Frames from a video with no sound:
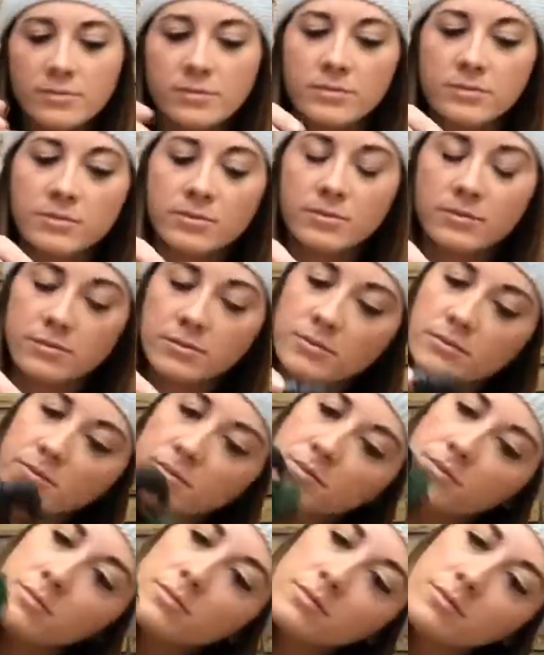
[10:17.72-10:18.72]

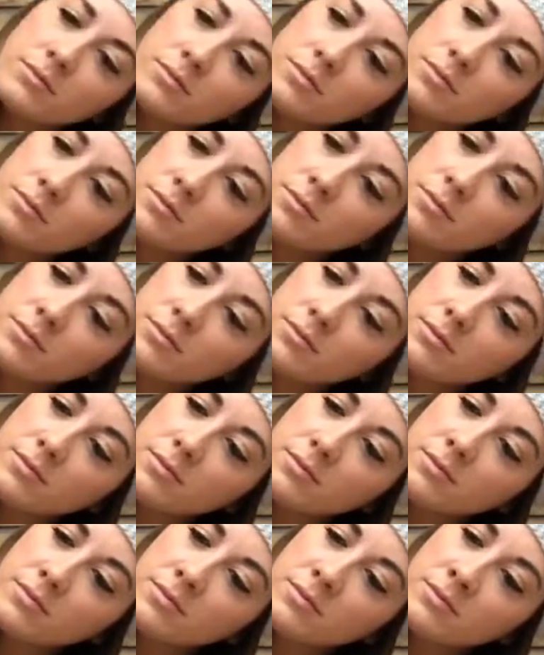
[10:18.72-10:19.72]

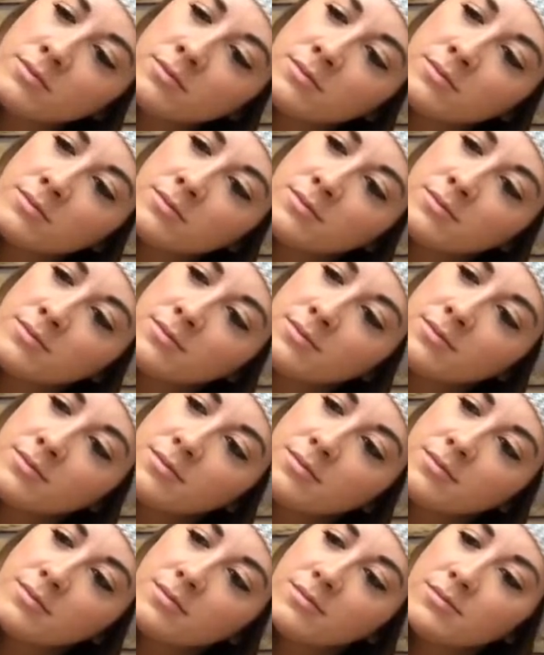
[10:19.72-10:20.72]

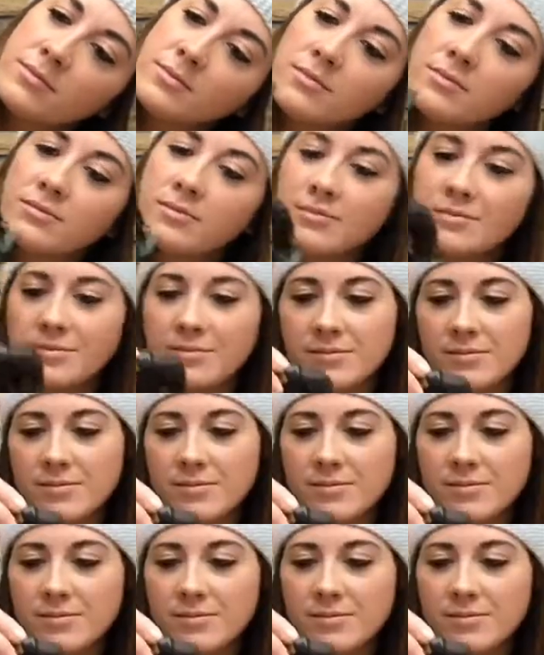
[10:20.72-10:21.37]
No words are spoken by the person on screen.